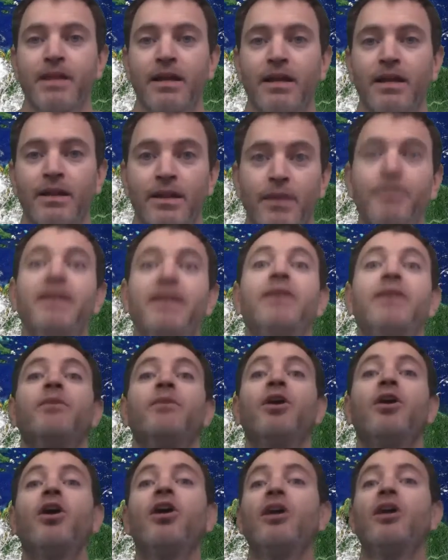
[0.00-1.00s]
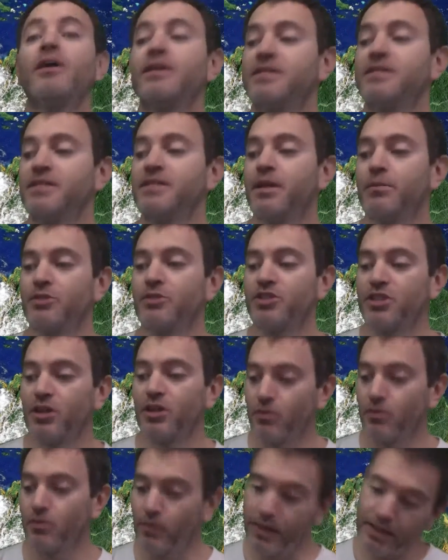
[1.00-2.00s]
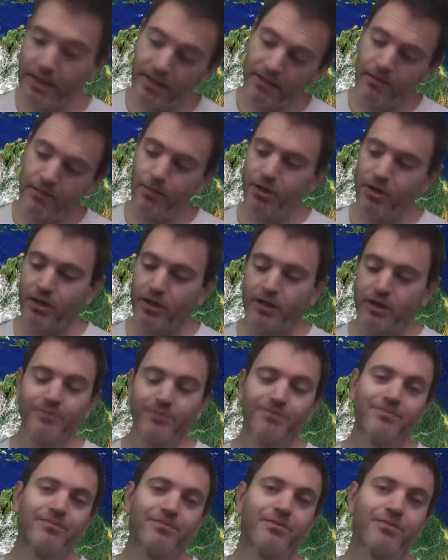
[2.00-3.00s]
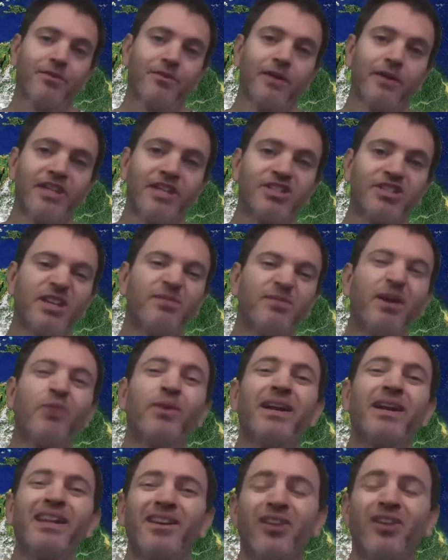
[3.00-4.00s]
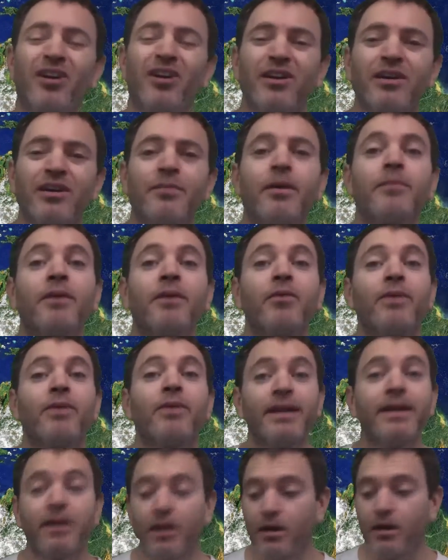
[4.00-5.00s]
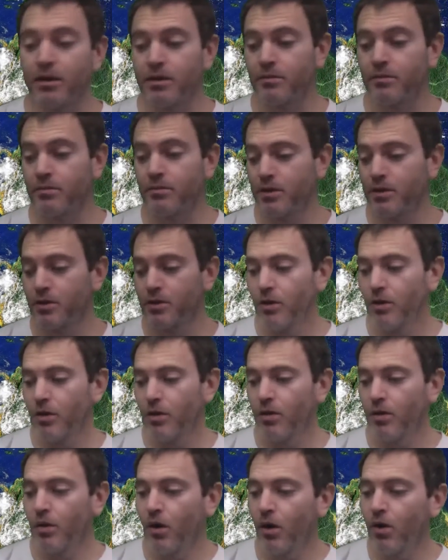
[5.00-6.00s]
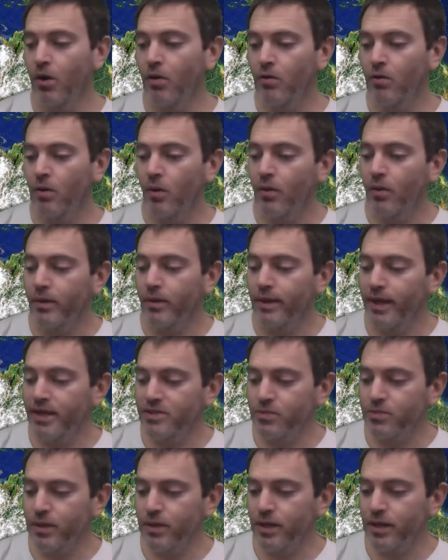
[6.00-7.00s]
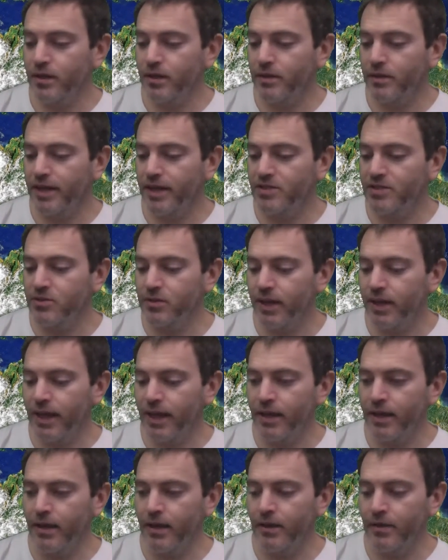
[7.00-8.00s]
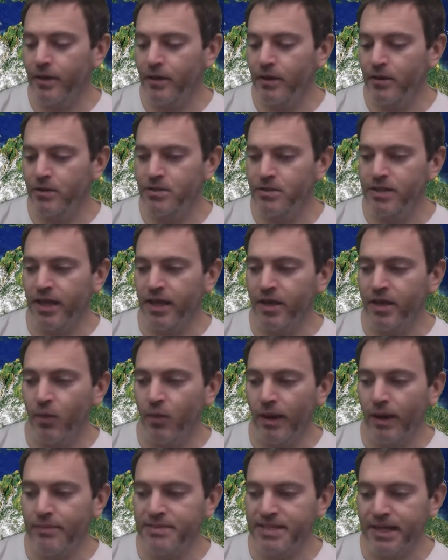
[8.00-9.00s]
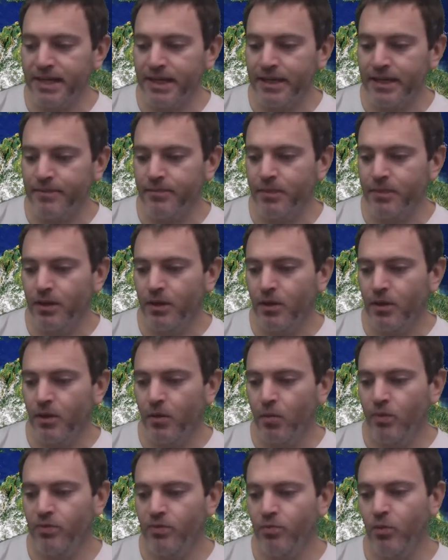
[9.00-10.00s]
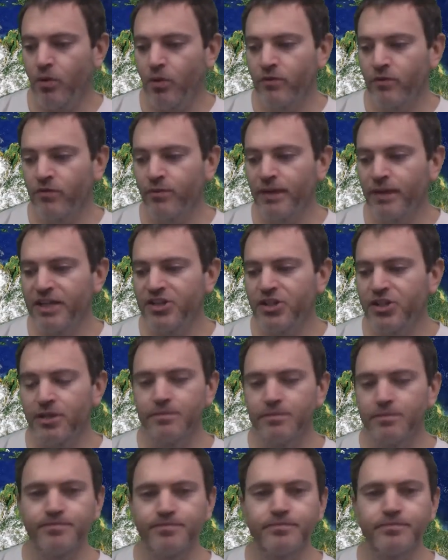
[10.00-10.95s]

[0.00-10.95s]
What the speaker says: Let me give him a call. His number's right in the book. Or actually, I'm not ready to call him. Oh, guess what? That's okay. There's a website with more information.